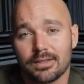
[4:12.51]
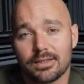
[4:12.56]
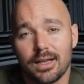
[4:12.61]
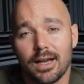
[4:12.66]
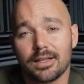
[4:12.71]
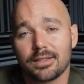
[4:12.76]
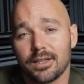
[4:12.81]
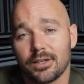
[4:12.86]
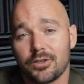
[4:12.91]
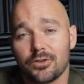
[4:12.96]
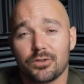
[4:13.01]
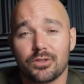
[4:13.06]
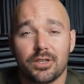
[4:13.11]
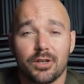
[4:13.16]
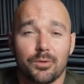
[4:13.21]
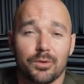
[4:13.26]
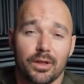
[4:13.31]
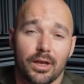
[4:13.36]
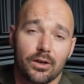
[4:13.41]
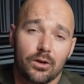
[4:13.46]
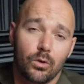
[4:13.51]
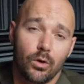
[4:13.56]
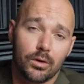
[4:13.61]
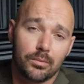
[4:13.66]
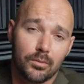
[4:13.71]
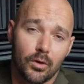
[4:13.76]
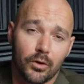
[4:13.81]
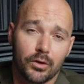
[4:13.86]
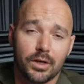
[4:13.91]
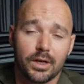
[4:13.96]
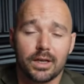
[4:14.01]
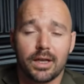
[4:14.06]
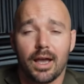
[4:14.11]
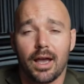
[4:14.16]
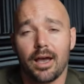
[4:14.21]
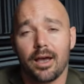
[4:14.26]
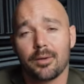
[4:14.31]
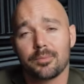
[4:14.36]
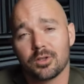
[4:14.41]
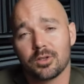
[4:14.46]
sites like you see with like
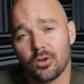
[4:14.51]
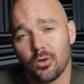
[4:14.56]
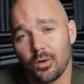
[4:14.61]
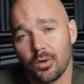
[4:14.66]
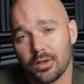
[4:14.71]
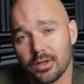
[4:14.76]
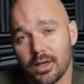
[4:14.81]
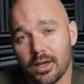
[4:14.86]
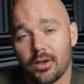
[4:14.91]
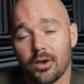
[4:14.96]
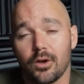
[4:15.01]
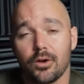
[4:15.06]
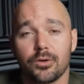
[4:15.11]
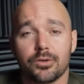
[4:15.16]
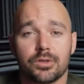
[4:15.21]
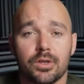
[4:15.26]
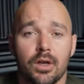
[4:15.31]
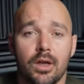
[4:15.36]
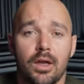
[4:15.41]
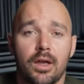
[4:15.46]
CoinMarketCaps and CoinGeckos